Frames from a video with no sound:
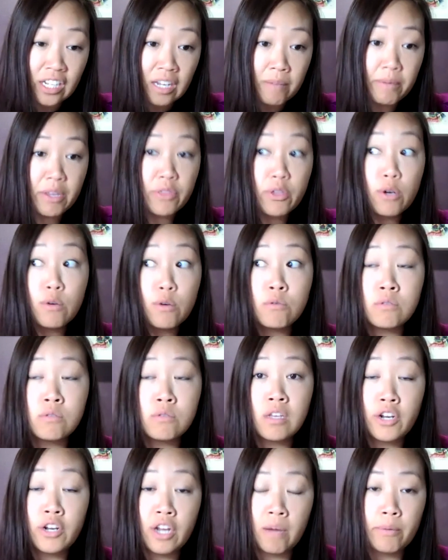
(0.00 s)
I mean, those
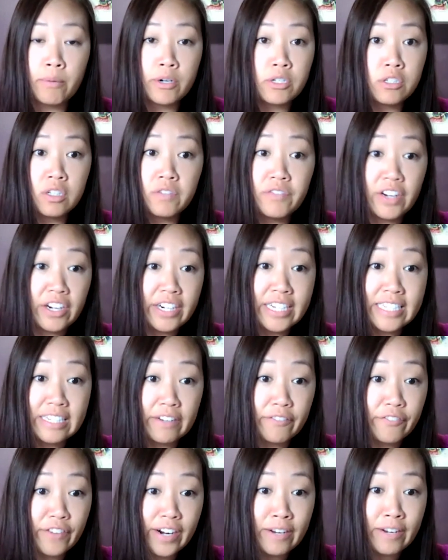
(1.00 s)
numbers look very
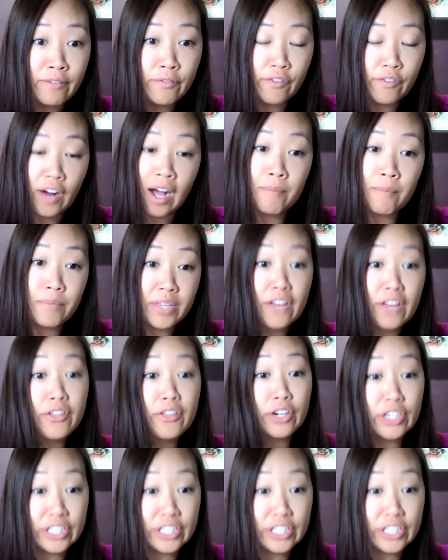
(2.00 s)
different from the other